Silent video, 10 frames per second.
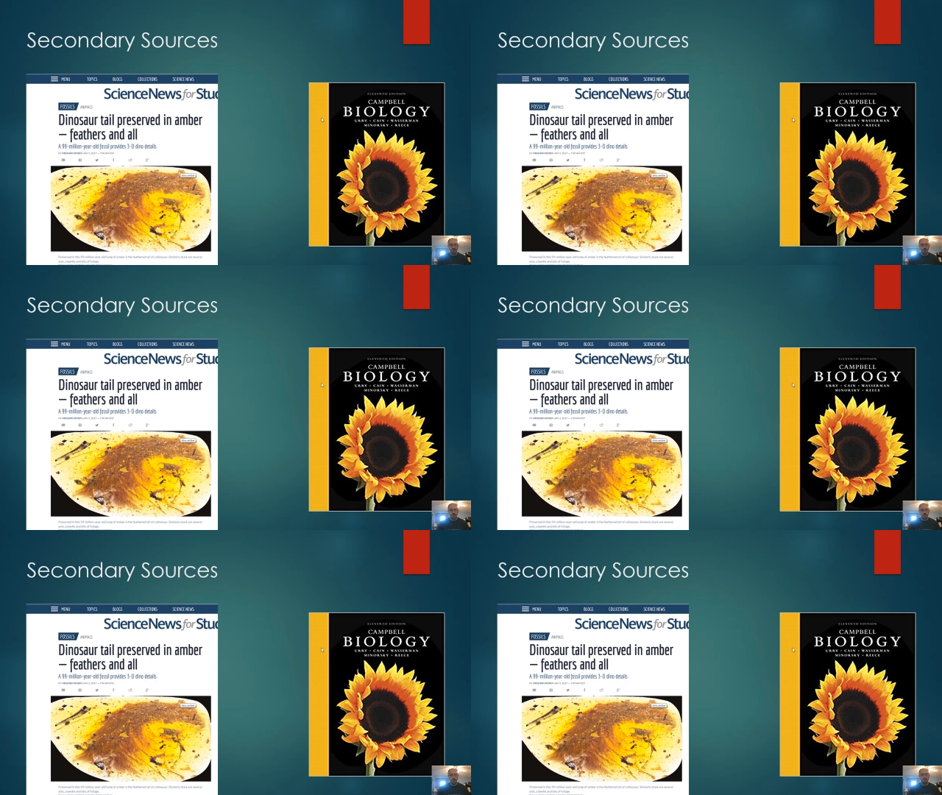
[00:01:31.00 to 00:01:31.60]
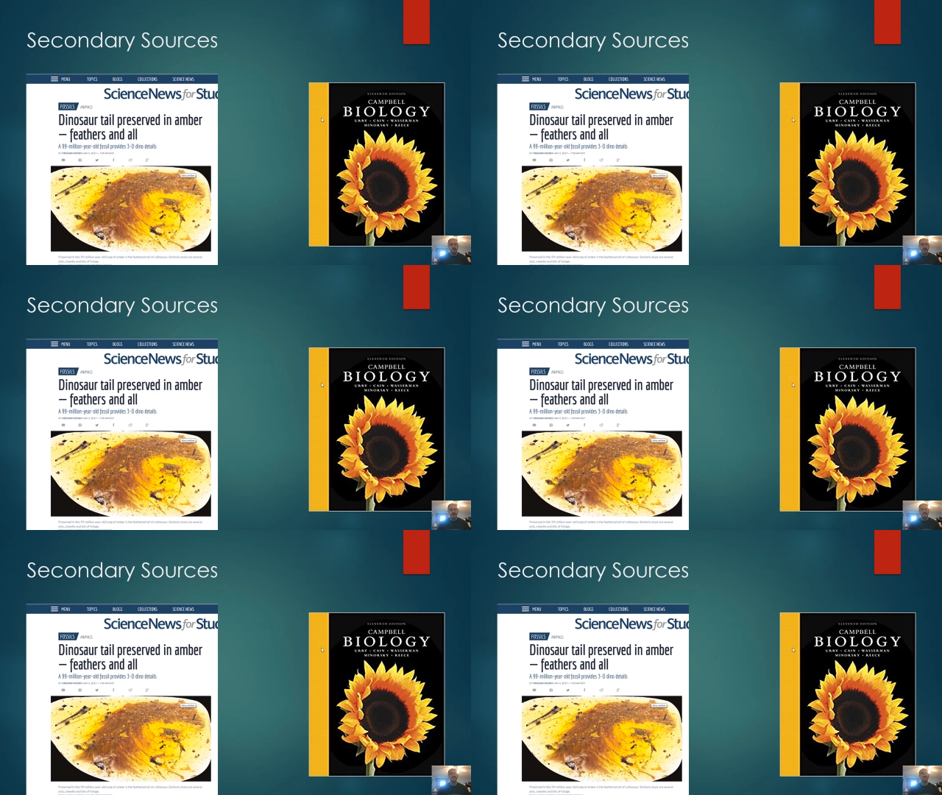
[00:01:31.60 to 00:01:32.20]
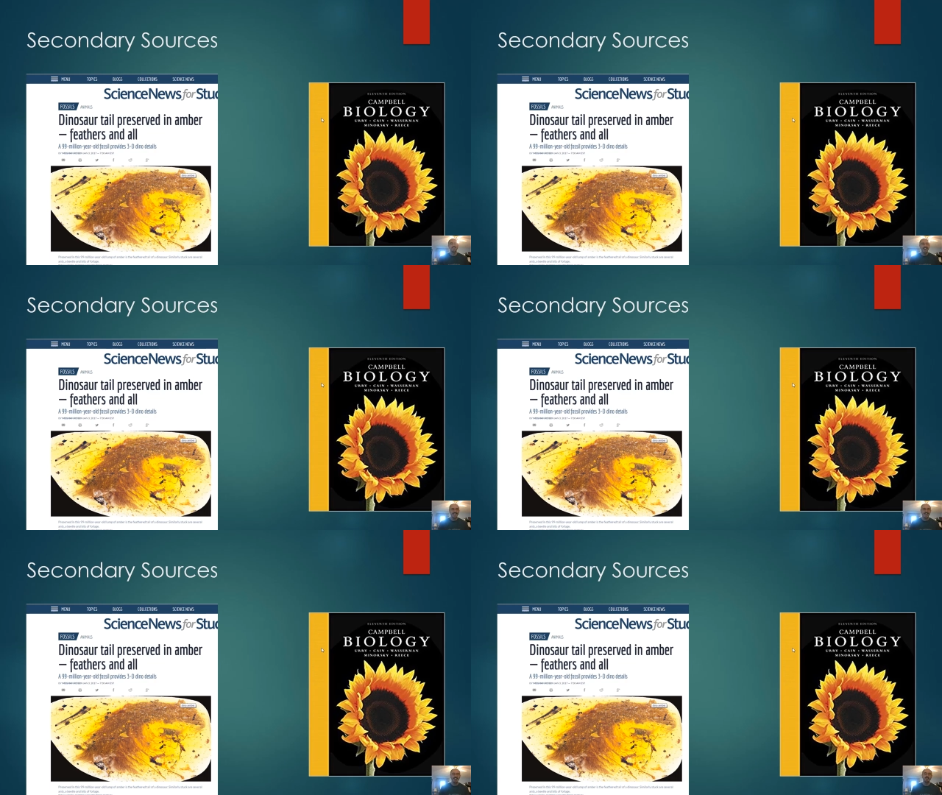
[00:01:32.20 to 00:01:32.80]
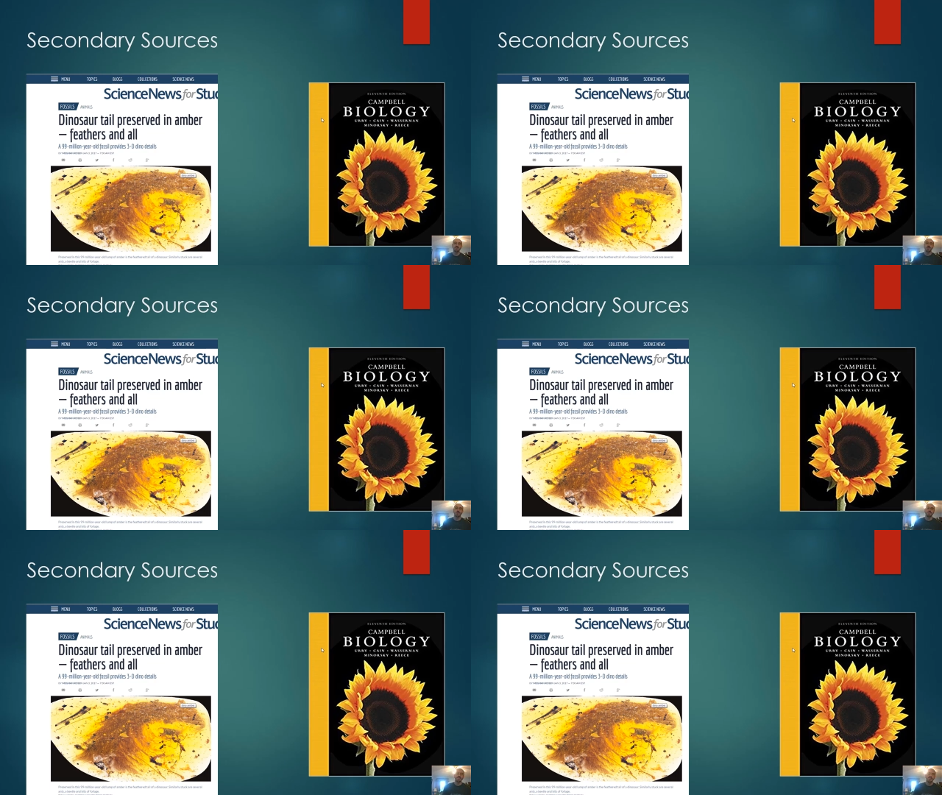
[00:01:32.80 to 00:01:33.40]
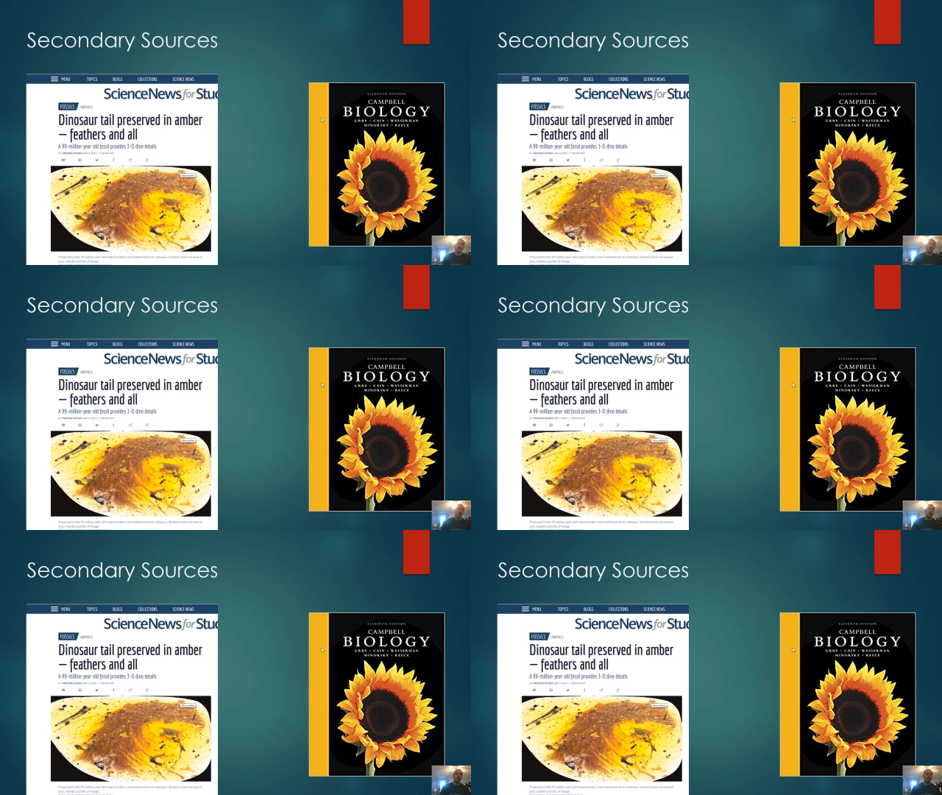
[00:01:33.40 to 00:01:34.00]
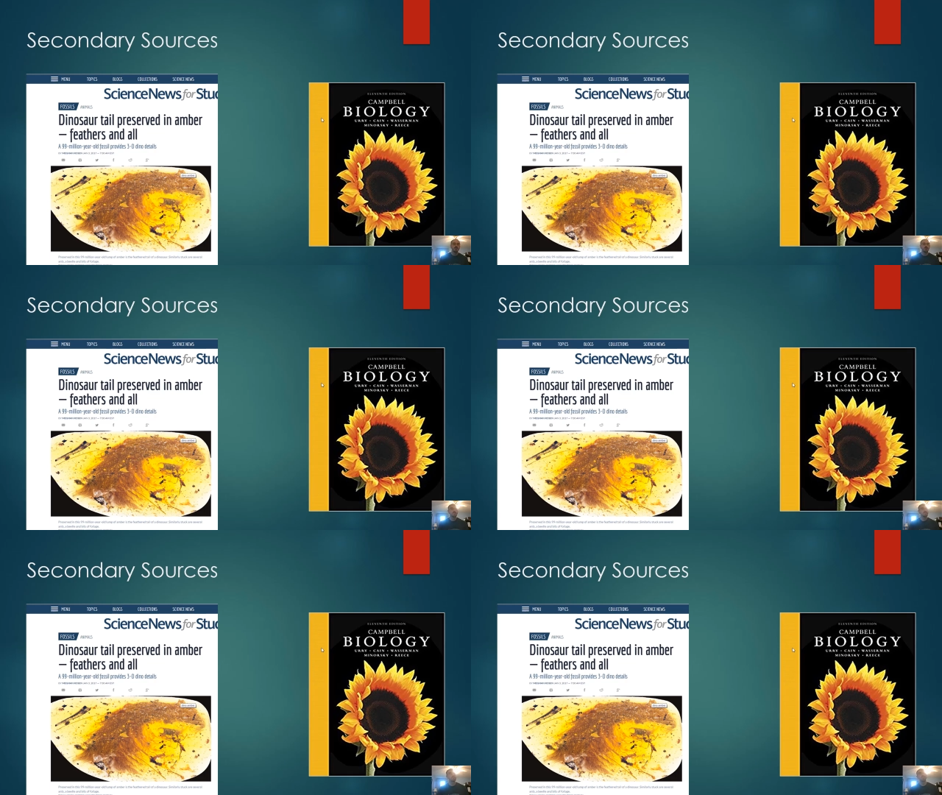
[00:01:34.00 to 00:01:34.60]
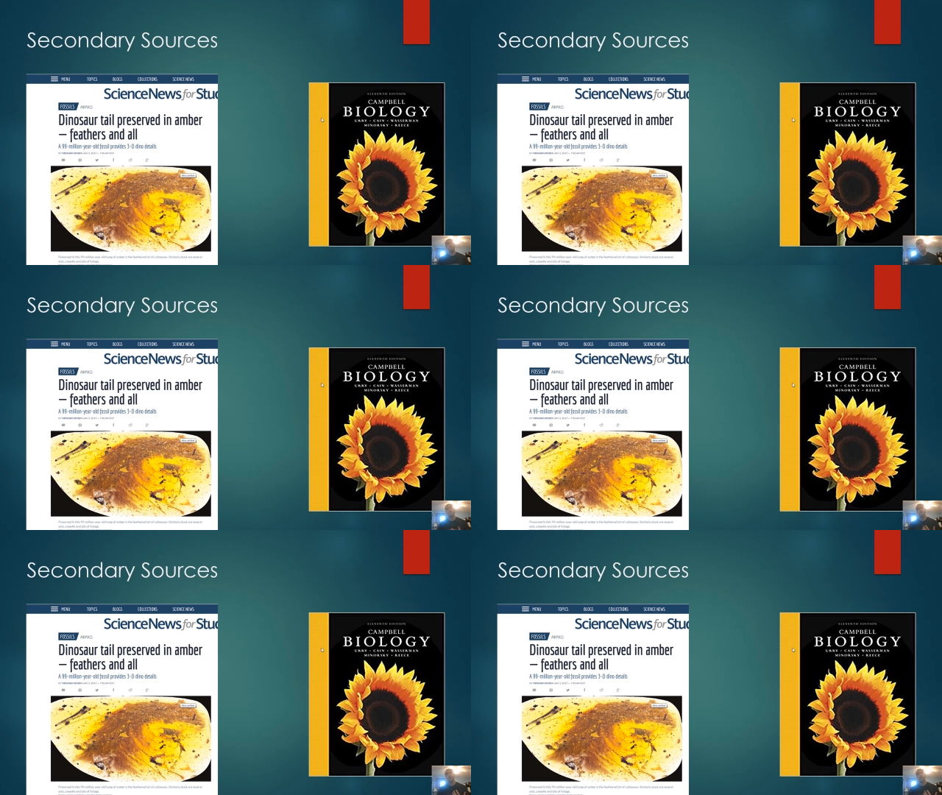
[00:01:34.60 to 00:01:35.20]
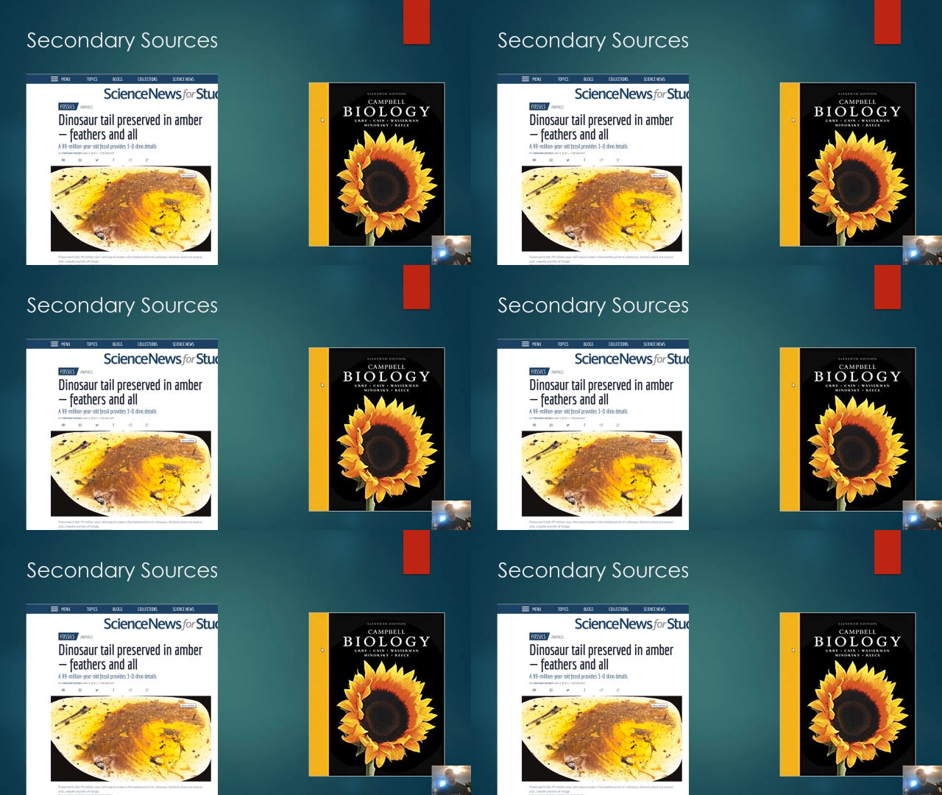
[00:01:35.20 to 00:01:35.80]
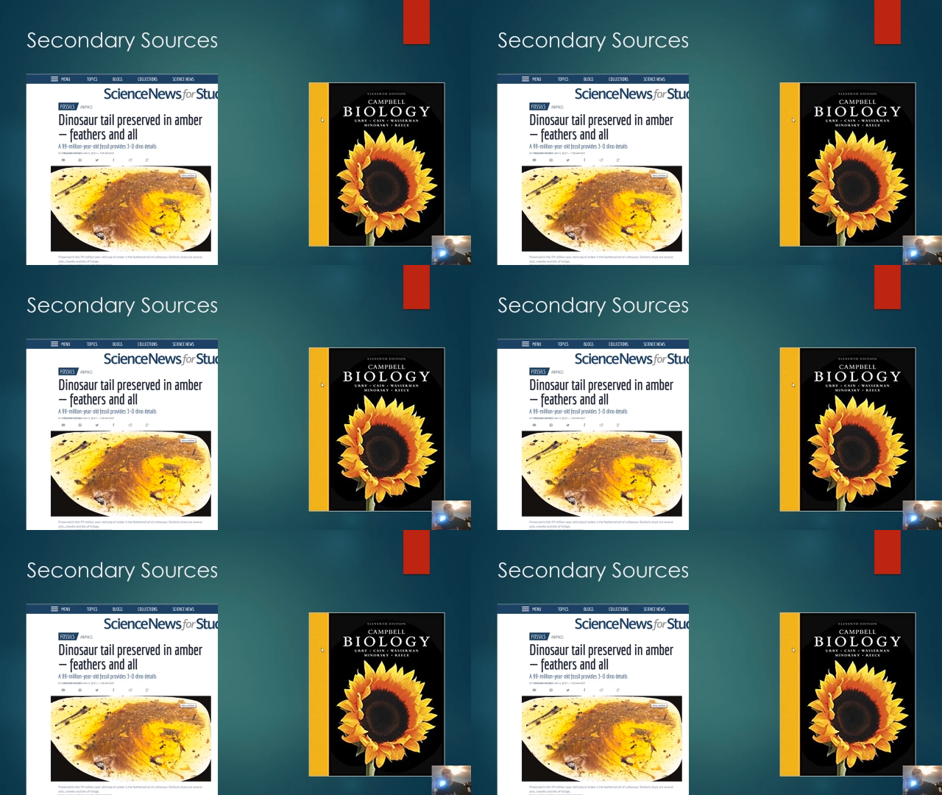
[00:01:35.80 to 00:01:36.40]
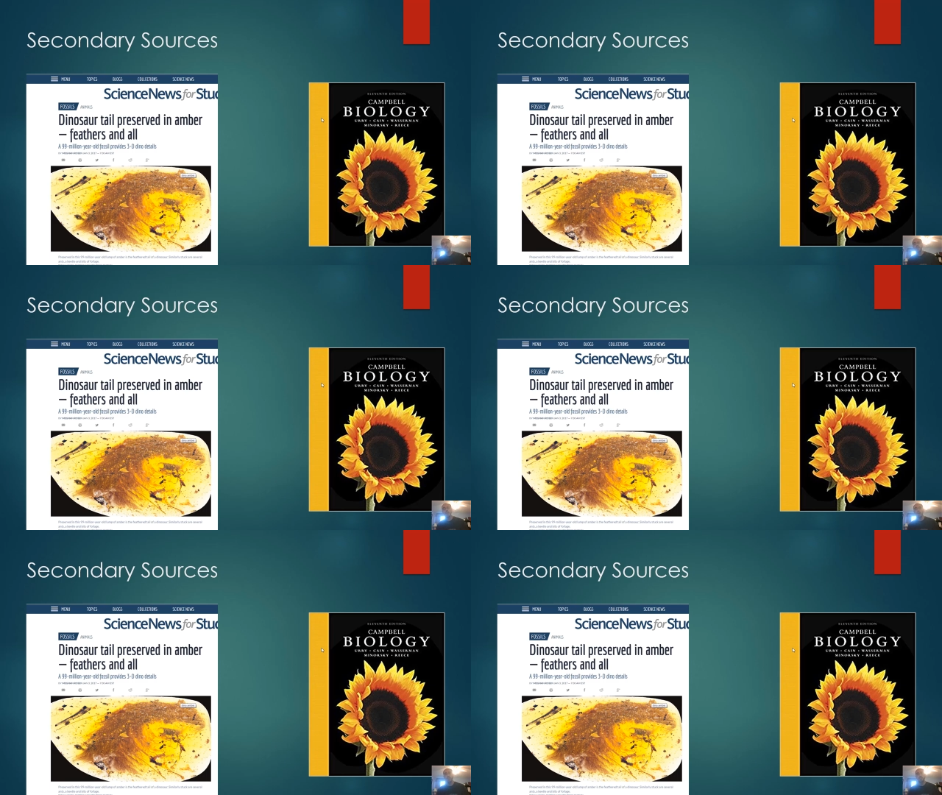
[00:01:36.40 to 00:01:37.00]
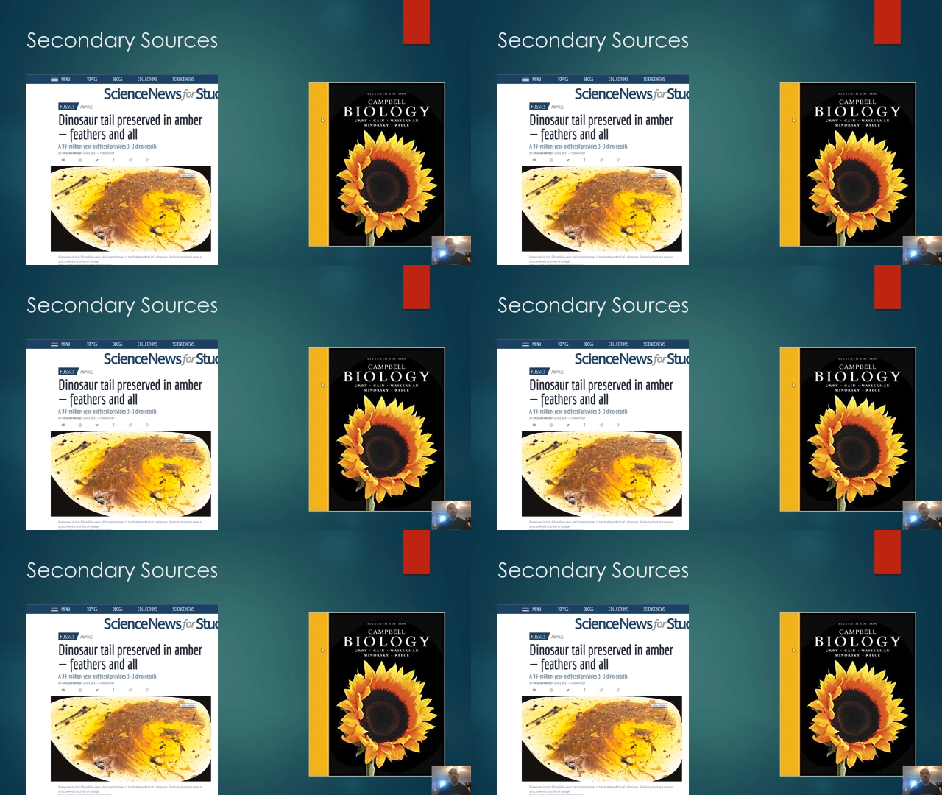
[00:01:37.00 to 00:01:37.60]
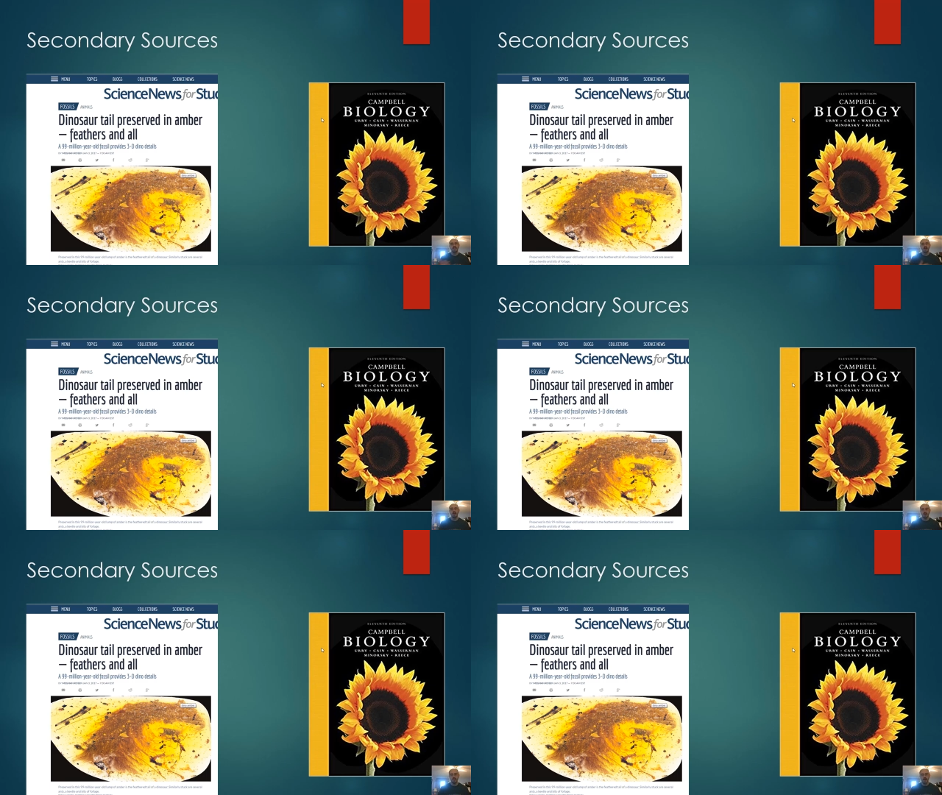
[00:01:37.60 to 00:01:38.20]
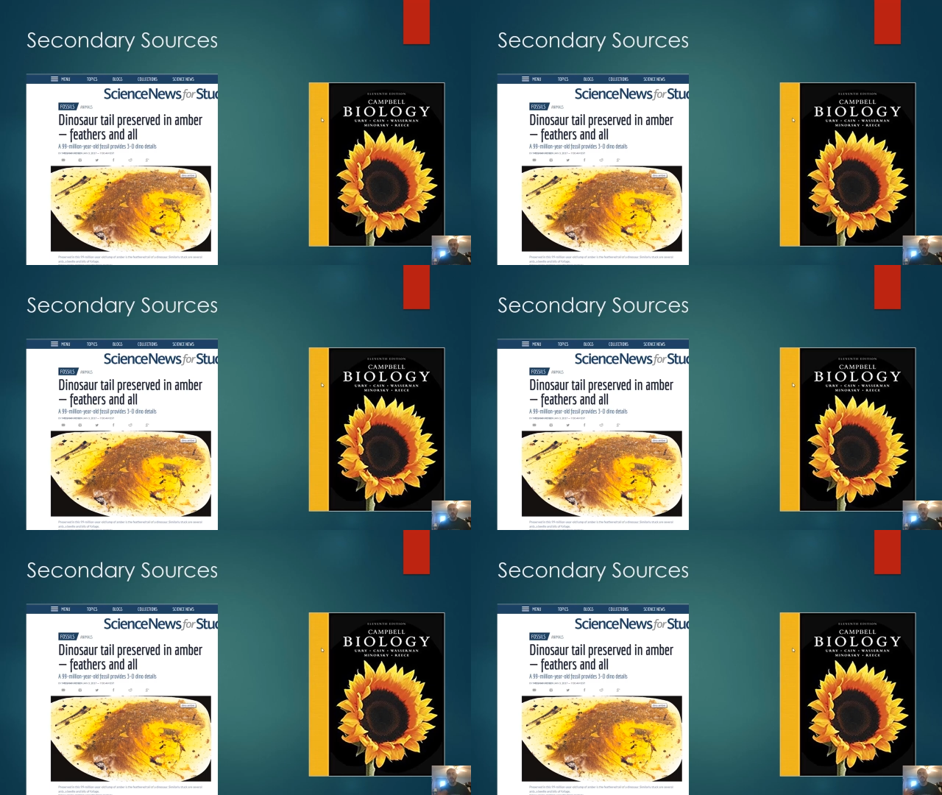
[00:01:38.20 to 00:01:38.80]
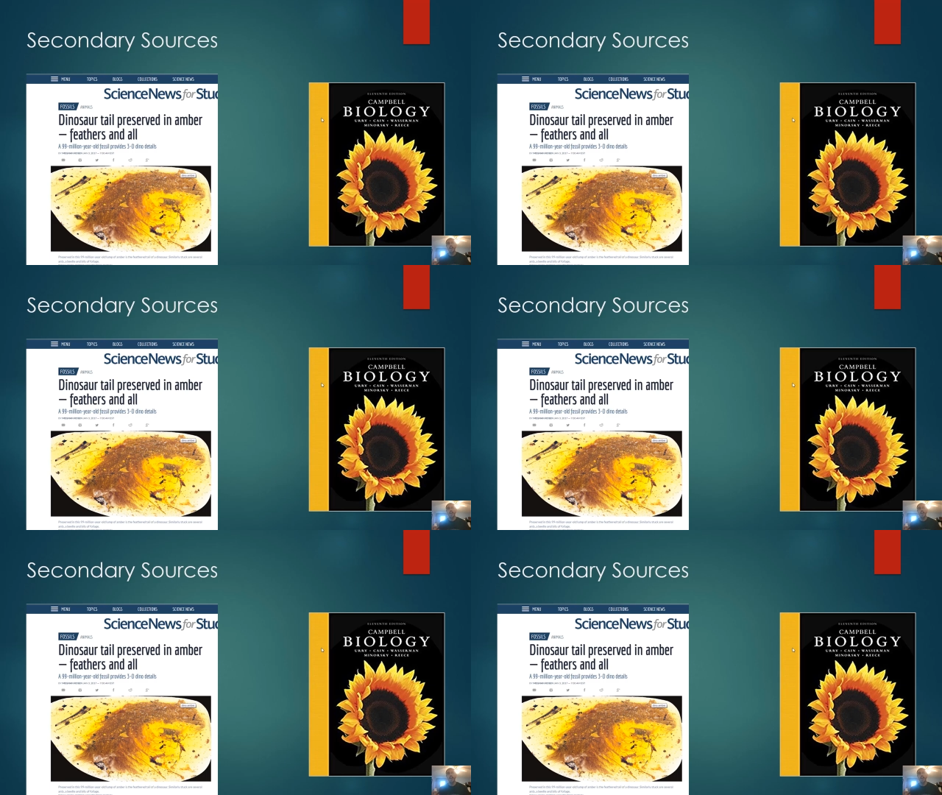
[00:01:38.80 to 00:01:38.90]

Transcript: Nobody's mouth can be seen.